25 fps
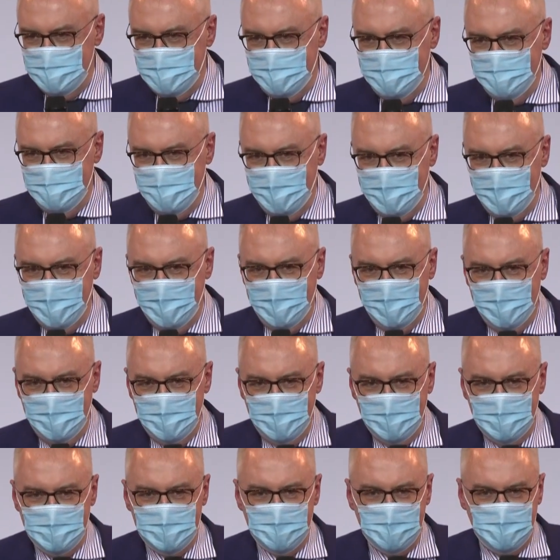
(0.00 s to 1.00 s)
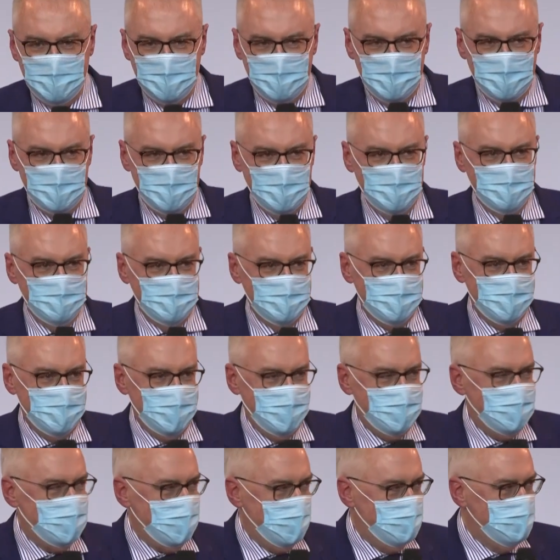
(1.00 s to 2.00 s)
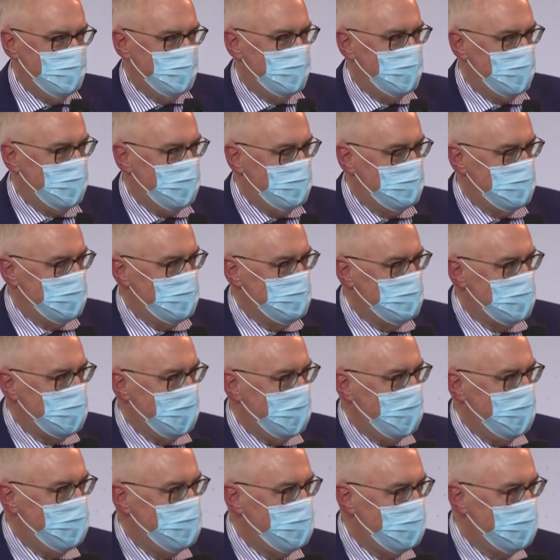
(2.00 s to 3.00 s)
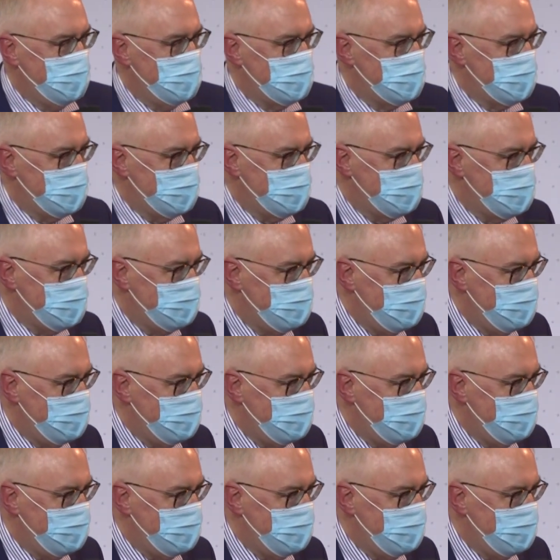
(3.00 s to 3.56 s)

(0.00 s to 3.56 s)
to make now. I don't want to go into too much detail, but to give some time for discussion